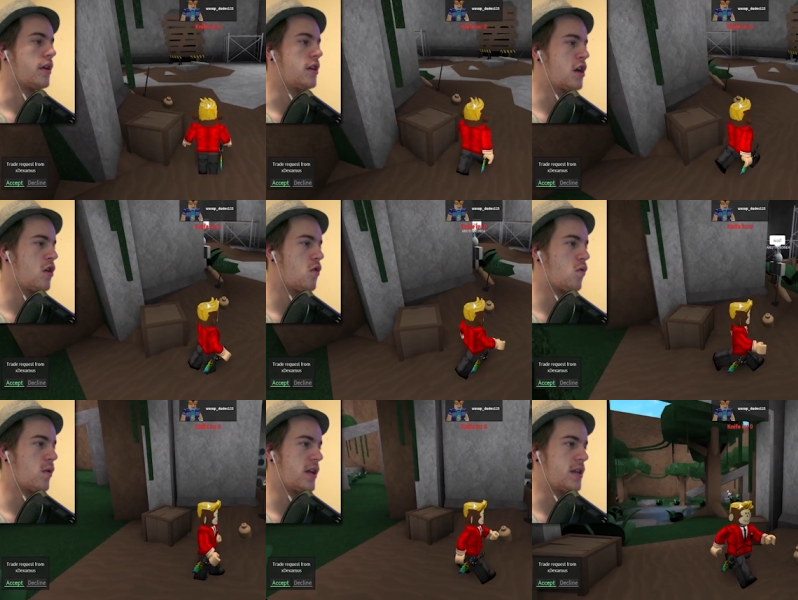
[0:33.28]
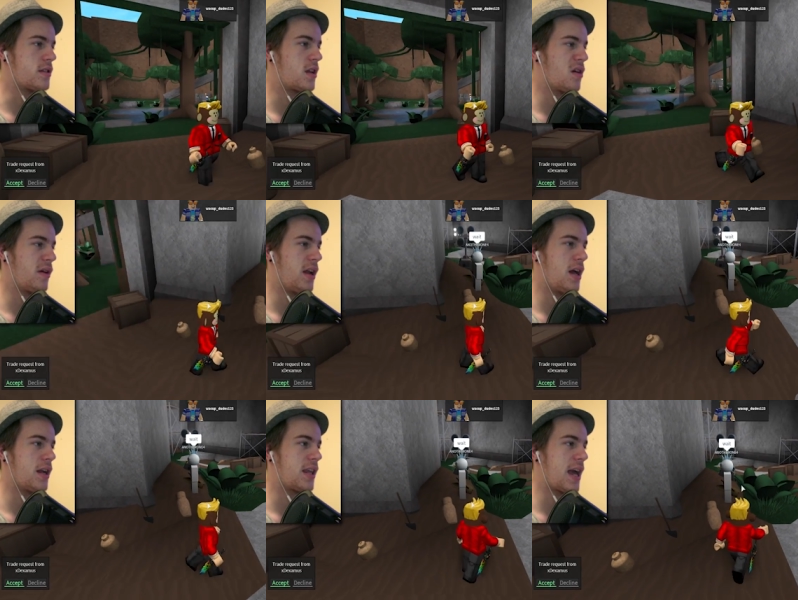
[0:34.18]
Yo, what is going
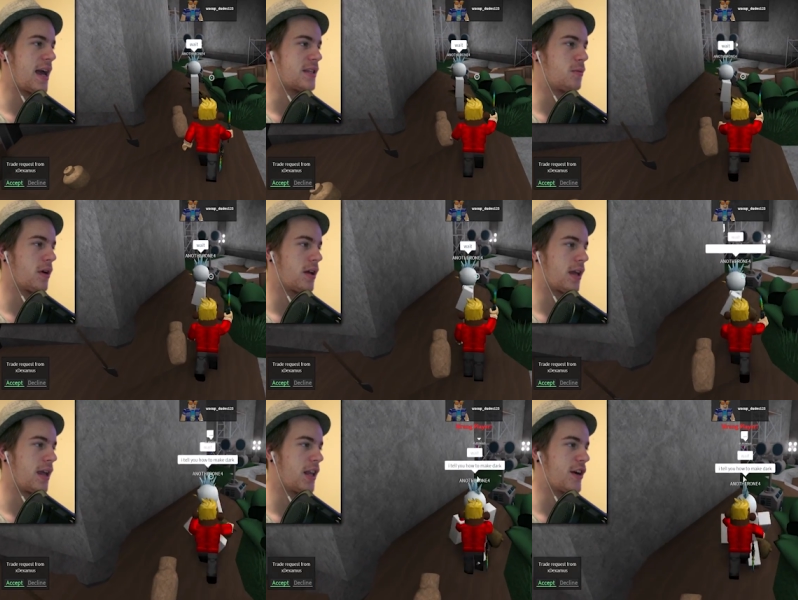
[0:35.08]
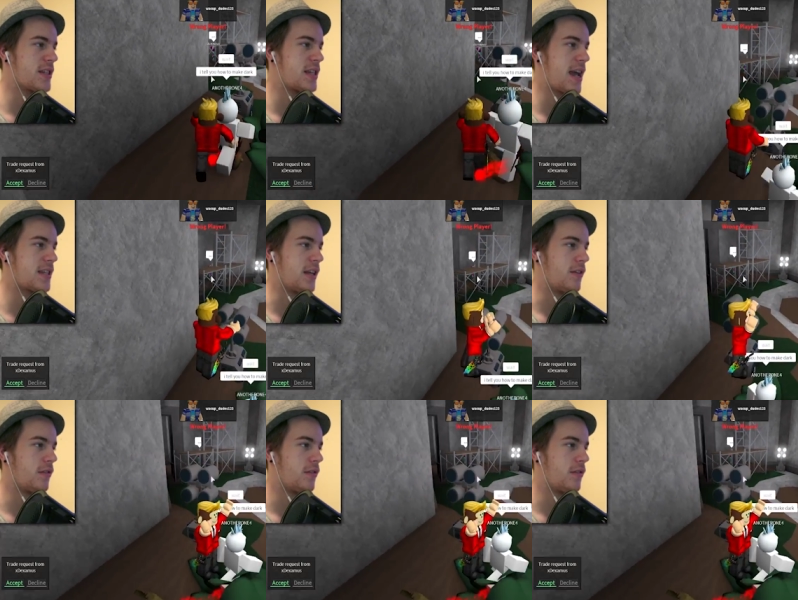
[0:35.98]
on, guys? We're gonna kill our assassin.